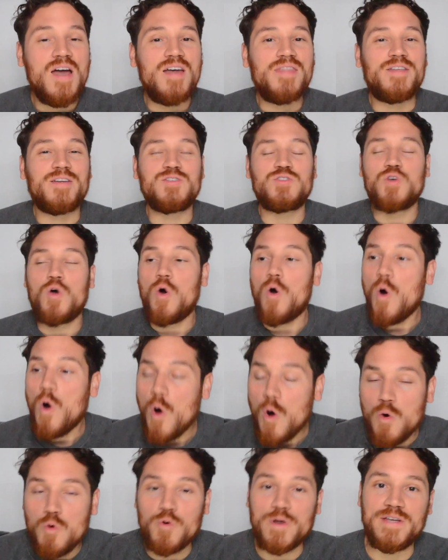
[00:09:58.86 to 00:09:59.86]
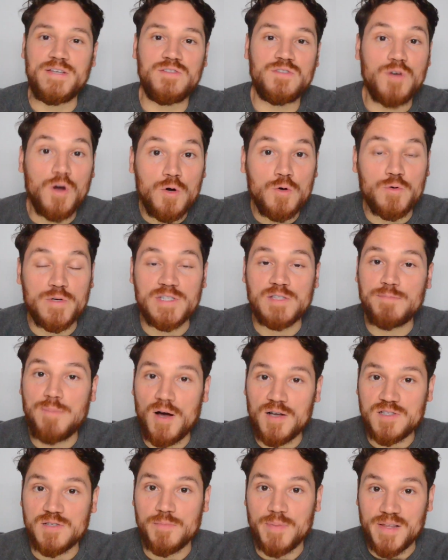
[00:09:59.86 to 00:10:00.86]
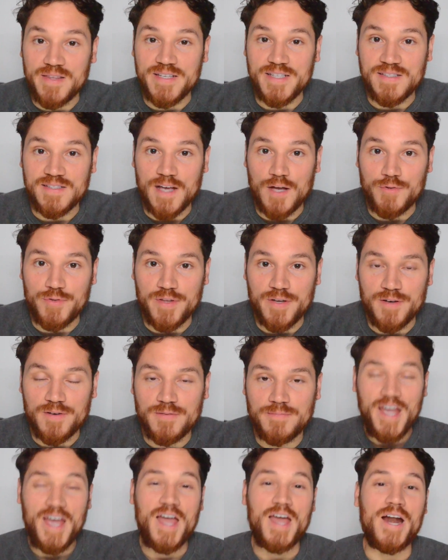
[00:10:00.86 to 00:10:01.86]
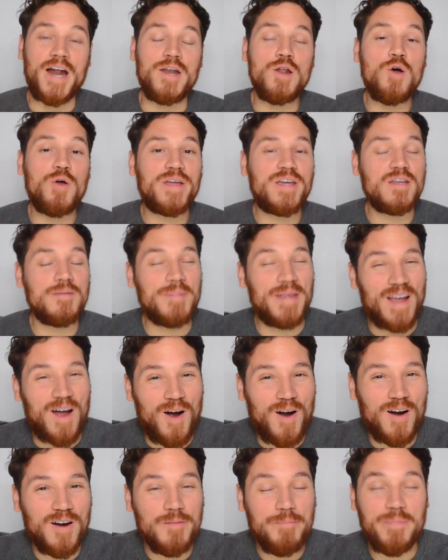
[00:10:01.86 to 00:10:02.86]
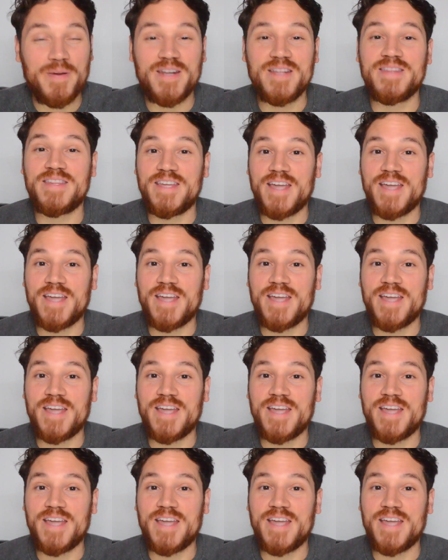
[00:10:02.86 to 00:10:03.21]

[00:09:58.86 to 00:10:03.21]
There's always possibilities out there. And I know it can be hard, but in